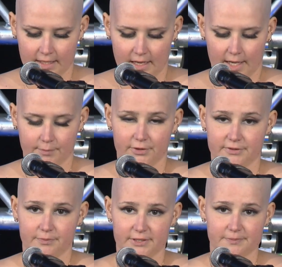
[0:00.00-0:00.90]
I moved
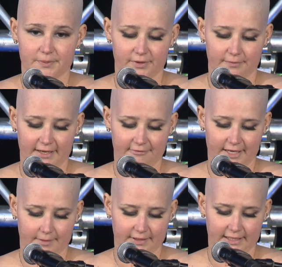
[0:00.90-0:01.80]
to Brisbane with my
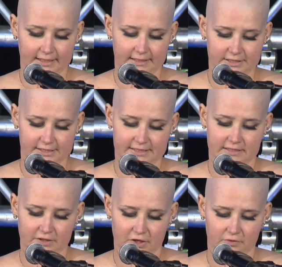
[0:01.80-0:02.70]
family just
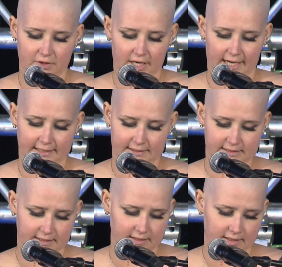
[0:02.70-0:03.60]
as COVID heightened.
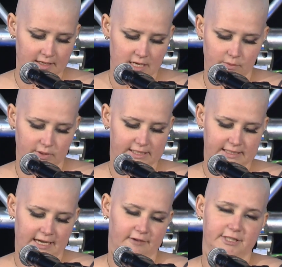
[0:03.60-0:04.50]
We didn't
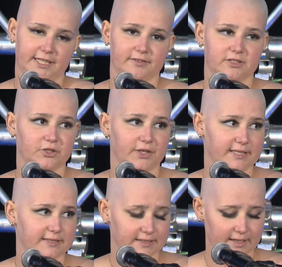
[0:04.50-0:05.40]
have any other
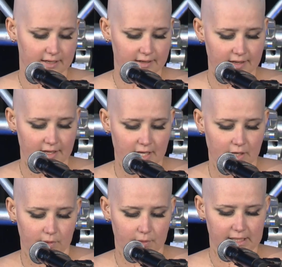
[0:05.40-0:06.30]
choice.
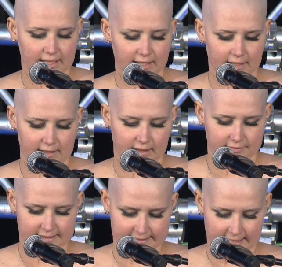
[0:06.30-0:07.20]
We were lucky enough to
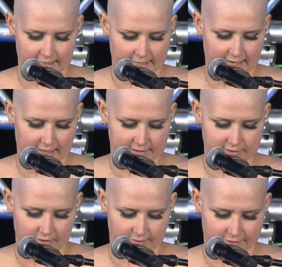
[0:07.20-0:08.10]
stay at a house of our